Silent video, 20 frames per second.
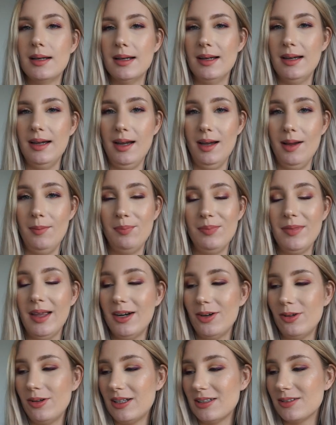I
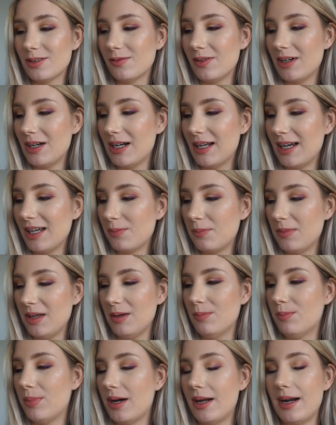know that's not very like
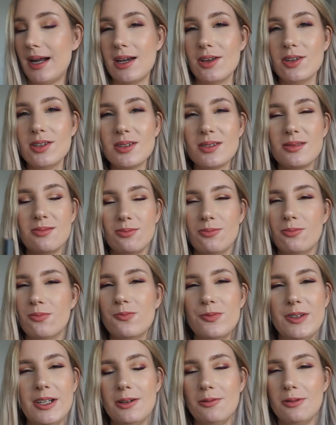me, but I just
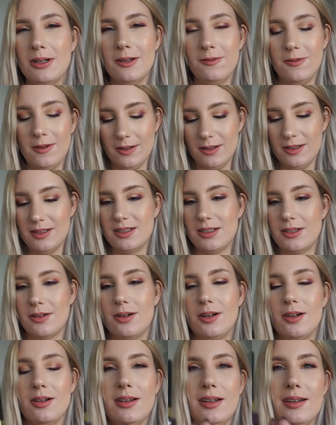didn't really feel this at
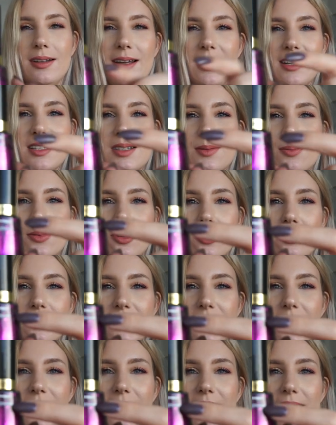all. That is the
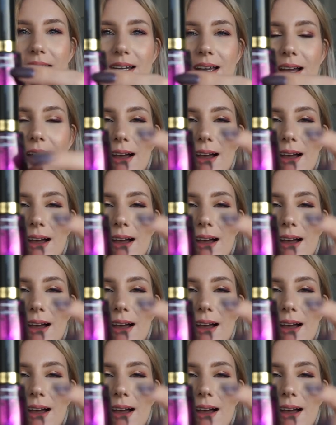progress line.